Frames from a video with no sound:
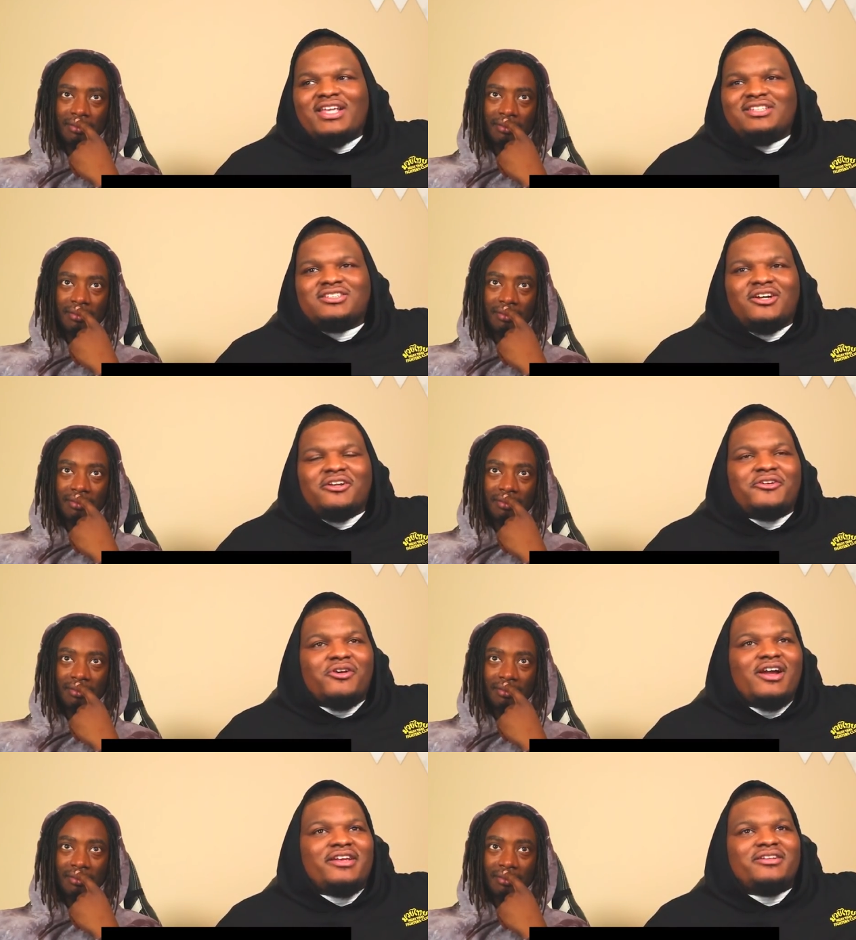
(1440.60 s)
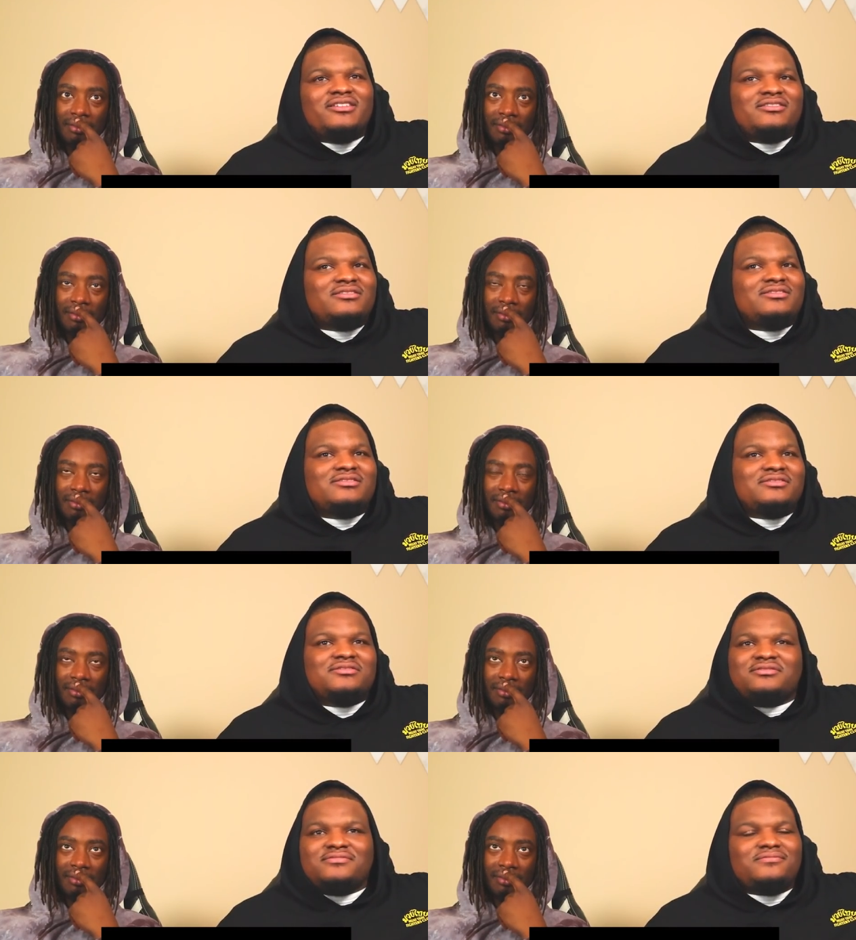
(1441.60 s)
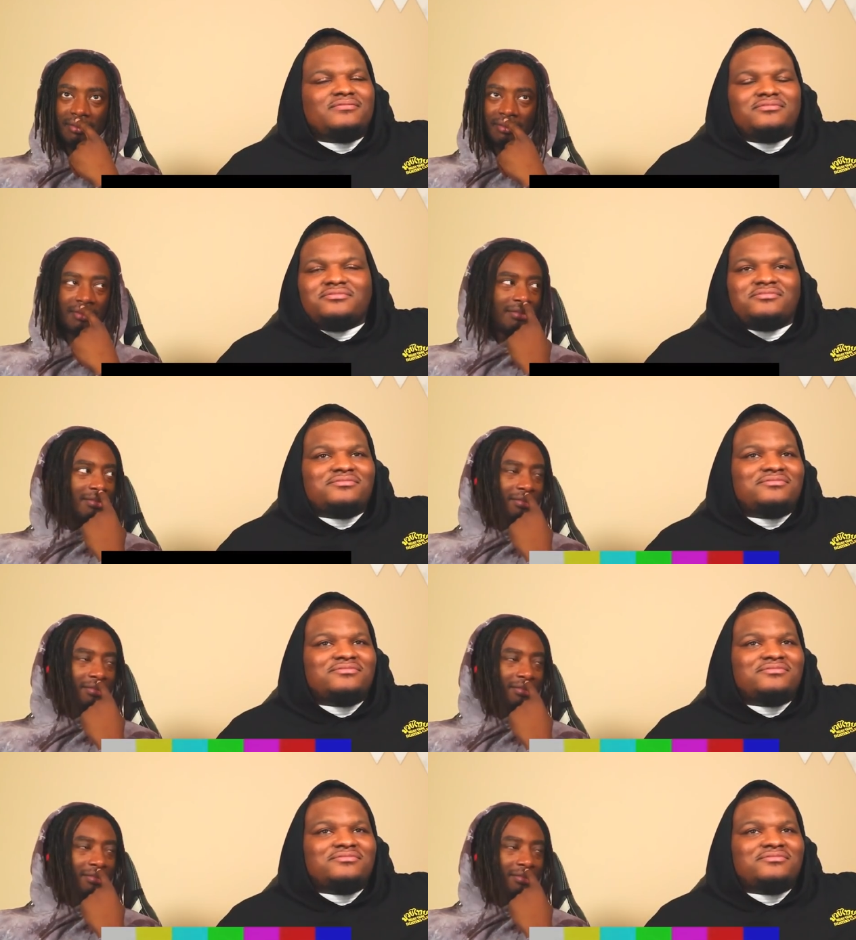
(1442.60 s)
Speaker 1: he started crying. Mm-hmm.